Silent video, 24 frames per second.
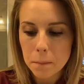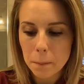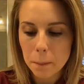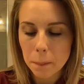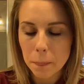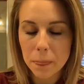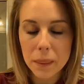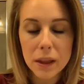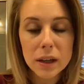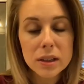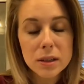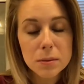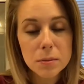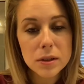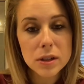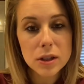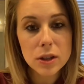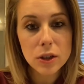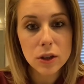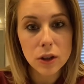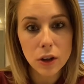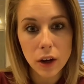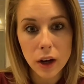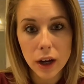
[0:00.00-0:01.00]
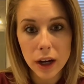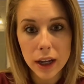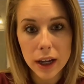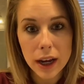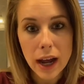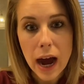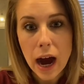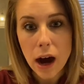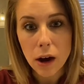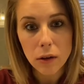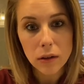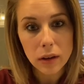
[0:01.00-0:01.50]
this was a good
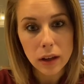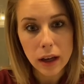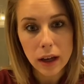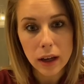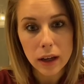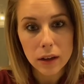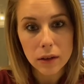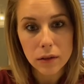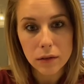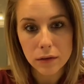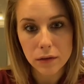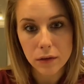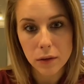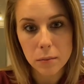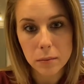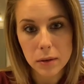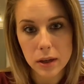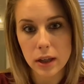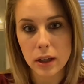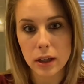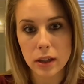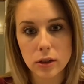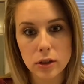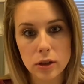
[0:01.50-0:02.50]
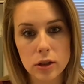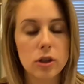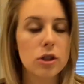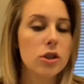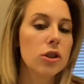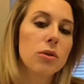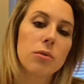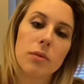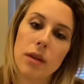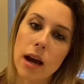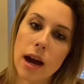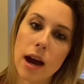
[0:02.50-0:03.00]
outlet for me to
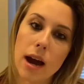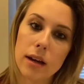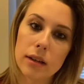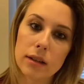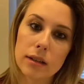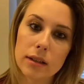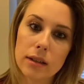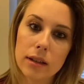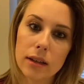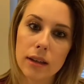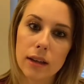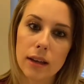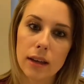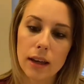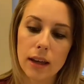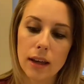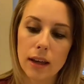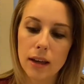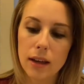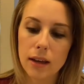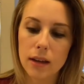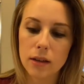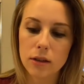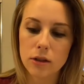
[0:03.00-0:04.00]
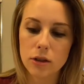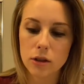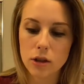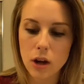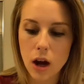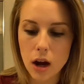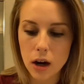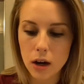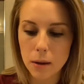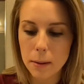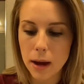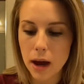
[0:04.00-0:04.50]
do that and to
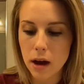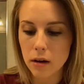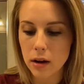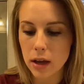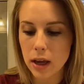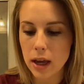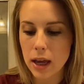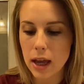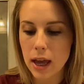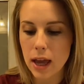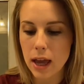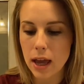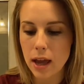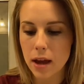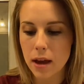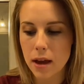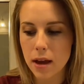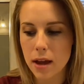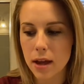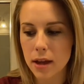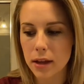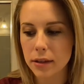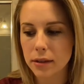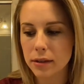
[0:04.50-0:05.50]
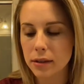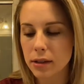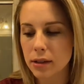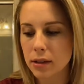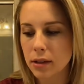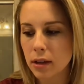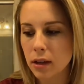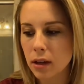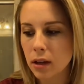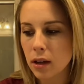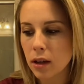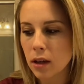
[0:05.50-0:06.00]
talk about it. And
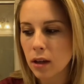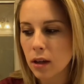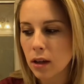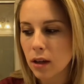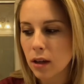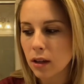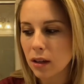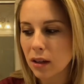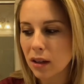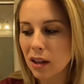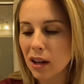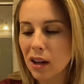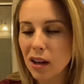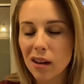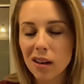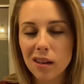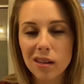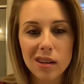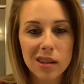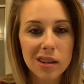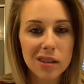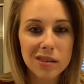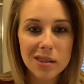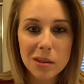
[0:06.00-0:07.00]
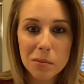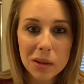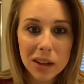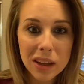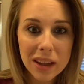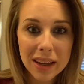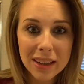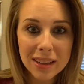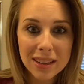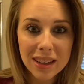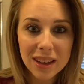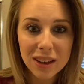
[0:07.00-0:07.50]
if somebody
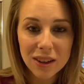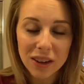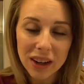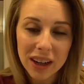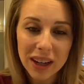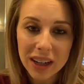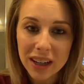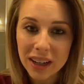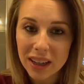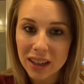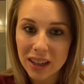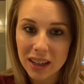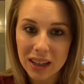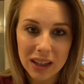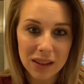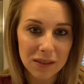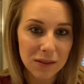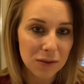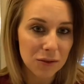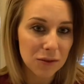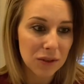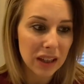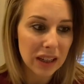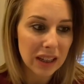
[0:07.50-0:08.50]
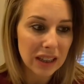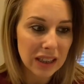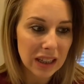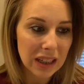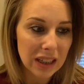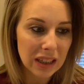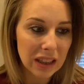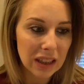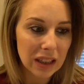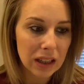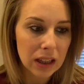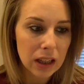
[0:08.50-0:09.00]
liked it, great. If they
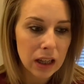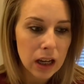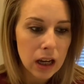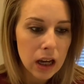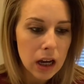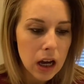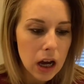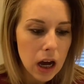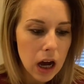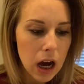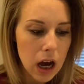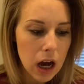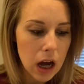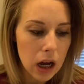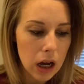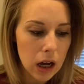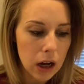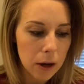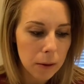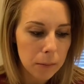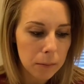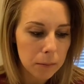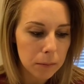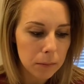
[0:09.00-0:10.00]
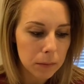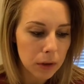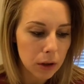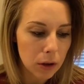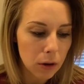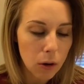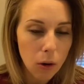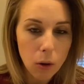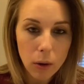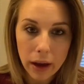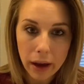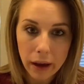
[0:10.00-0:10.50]
didn't,
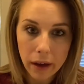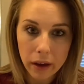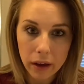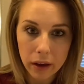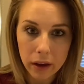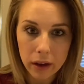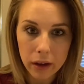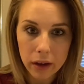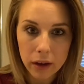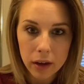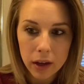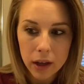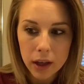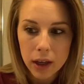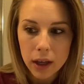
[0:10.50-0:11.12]
okay.